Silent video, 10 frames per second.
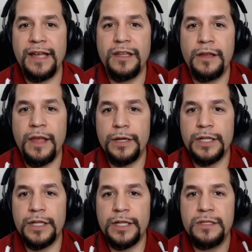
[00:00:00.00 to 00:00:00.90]
And then that
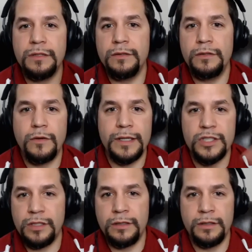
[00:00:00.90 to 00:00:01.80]
brings me to
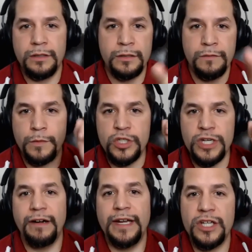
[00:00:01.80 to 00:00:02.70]
question from
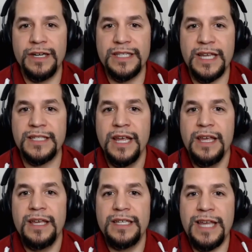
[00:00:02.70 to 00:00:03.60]
Jerry. Jerry says,
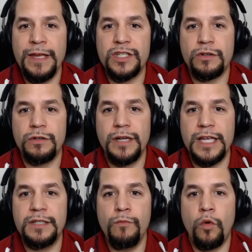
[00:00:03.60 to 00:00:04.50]
is MS
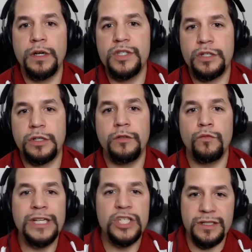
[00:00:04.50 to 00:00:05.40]
scrutinized more in certain
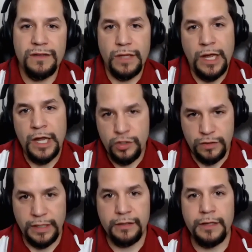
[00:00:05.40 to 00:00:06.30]
regions of the
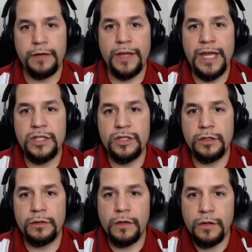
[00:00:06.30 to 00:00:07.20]
country?
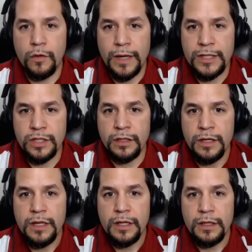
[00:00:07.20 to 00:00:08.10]
Clarification of the question,
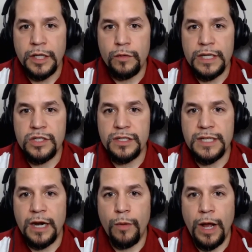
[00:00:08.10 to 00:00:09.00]
liquidation is
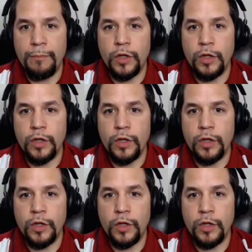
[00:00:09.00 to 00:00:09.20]
not a problem.